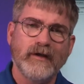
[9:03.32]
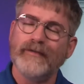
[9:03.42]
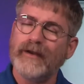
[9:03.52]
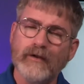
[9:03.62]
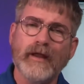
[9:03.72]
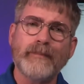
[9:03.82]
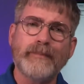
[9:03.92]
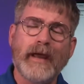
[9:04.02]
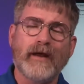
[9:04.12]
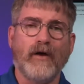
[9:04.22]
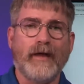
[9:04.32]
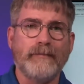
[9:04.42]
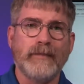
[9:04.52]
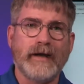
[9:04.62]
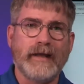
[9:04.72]
They don't like paying all
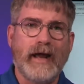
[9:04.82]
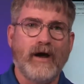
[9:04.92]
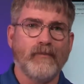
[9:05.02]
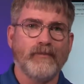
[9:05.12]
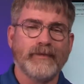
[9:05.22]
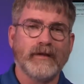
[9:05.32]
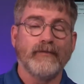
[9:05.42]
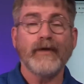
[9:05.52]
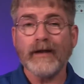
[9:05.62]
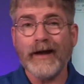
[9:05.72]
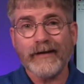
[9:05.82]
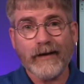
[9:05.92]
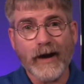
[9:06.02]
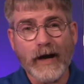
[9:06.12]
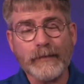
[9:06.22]
that money out. They like
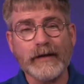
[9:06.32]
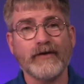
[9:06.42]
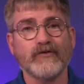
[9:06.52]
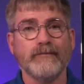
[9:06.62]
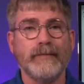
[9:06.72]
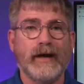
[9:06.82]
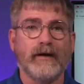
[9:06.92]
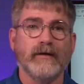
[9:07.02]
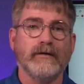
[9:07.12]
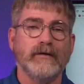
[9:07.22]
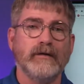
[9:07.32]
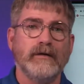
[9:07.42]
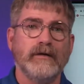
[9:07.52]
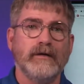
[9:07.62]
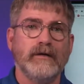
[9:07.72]
communism better.
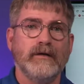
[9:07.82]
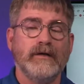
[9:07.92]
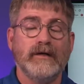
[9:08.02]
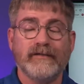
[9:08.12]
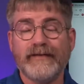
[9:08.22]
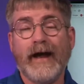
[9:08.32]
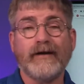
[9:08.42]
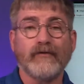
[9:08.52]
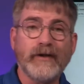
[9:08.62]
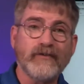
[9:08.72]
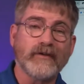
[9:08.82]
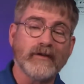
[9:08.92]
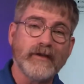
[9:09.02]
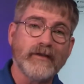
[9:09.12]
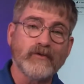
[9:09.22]
In fact,
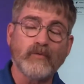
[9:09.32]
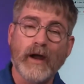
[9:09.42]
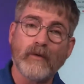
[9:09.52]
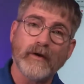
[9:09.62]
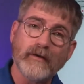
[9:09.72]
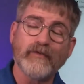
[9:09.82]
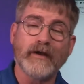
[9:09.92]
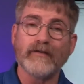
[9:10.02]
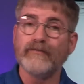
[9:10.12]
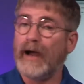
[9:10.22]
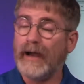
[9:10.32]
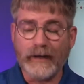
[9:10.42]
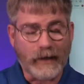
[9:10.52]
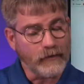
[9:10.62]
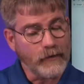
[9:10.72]
recently, that's why one friend of mine,
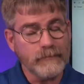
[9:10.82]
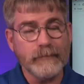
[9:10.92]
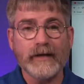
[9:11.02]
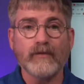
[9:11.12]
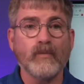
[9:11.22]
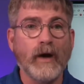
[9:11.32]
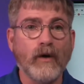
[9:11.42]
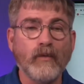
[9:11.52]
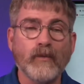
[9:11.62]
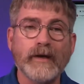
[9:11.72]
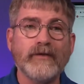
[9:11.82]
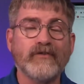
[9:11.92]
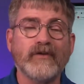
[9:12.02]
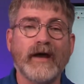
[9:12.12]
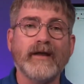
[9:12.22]
and I know he meant well when he
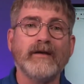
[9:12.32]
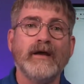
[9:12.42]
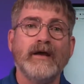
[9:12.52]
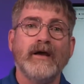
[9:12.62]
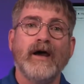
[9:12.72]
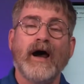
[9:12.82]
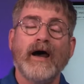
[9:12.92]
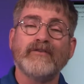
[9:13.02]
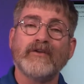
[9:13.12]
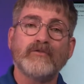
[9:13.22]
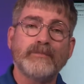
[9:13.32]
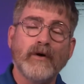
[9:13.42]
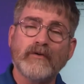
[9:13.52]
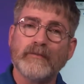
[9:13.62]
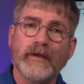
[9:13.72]
said it, as he
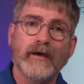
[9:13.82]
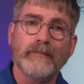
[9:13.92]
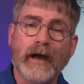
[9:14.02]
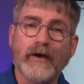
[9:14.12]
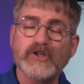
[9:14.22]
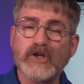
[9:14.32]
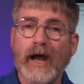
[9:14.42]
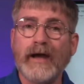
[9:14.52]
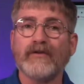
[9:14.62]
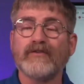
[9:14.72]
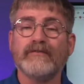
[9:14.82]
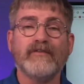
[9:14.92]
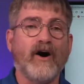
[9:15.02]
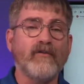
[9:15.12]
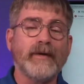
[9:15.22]
spoke to me about China's
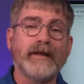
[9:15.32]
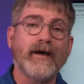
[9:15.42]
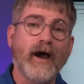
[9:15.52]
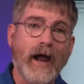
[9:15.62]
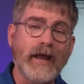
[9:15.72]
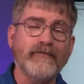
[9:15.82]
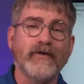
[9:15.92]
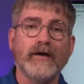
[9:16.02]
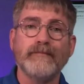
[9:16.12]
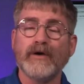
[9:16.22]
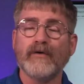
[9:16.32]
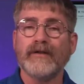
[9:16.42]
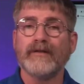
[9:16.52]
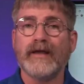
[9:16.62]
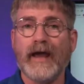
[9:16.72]
involvement in Haifa and
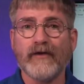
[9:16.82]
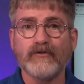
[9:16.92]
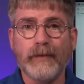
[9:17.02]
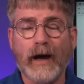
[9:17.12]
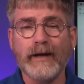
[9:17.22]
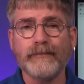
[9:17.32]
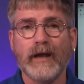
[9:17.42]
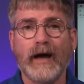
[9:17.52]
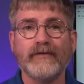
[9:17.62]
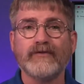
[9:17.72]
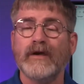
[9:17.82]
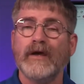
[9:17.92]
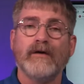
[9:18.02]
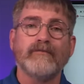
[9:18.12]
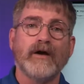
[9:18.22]
building the gas pipelines
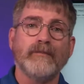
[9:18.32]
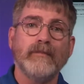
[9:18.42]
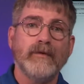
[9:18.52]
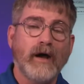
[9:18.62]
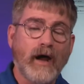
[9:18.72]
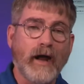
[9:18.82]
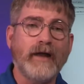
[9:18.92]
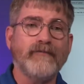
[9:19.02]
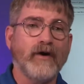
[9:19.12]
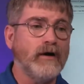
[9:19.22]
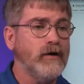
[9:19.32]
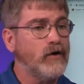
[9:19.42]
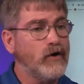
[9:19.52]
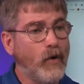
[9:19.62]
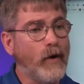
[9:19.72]
from Haifa
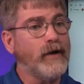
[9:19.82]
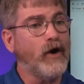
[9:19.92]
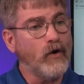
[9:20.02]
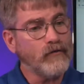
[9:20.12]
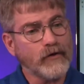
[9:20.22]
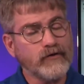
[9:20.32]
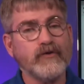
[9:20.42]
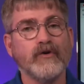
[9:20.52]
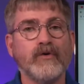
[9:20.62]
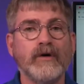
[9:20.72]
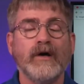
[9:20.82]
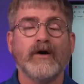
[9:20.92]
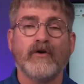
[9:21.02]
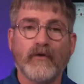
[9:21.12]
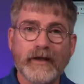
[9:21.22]
going over to
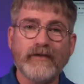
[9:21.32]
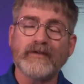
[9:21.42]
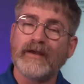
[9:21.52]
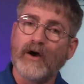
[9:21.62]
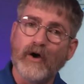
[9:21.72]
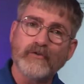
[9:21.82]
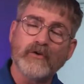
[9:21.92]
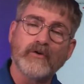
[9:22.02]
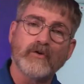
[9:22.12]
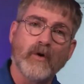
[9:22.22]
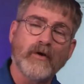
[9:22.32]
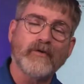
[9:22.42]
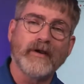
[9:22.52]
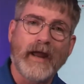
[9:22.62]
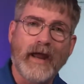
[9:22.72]
Greece and also to
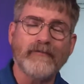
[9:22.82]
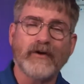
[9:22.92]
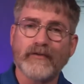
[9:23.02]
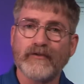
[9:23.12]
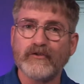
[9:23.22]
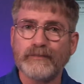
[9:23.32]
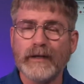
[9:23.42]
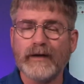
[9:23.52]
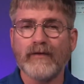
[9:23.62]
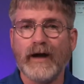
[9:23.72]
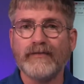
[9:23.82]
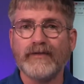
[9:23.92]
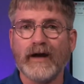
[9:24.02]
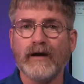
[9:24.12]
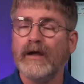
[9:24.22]
northern Africa, the split right
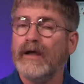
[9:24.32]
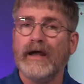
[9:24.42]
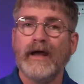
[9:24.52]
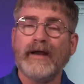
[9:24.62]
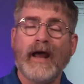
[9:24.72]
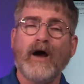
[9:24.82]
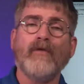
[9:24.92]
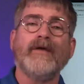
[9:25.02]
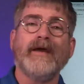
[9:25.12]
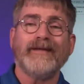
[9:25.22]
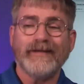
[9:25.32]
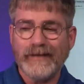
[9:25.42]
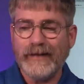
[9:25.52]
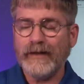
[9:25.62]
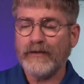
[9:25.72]
there, and how that
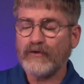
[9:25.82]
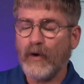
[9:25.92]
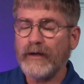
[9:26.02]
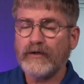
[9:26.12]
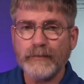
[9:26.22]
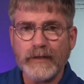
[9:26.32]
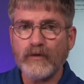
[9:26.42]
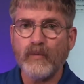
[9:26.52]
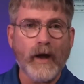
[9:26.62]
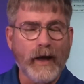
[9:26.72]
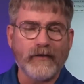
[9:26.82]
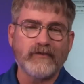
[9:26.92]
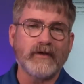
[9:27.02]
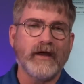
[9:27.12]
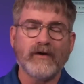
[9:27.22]
it is going to be the
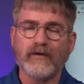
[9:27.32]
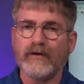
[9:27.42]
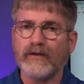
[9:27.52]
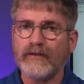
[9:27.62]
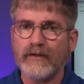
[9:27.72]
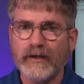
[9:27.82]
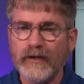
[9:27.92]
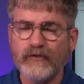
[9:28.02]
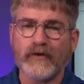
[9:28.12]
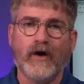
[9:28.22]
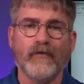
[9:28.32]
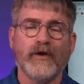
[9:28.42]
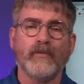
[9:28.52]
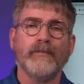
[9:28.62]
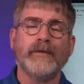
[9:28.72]
West and Israel
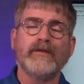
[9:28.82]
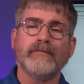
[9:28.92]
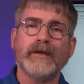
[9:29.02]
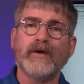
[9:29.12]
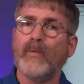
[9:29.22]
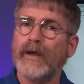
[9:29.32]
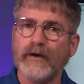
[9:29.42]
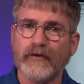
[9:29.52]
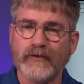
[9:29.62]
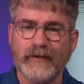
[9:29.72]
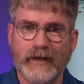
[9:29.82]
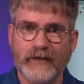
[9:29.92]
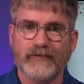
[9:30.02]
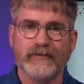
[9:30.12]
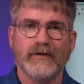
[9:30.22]
that will be the big winners in
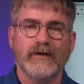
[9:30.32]
this.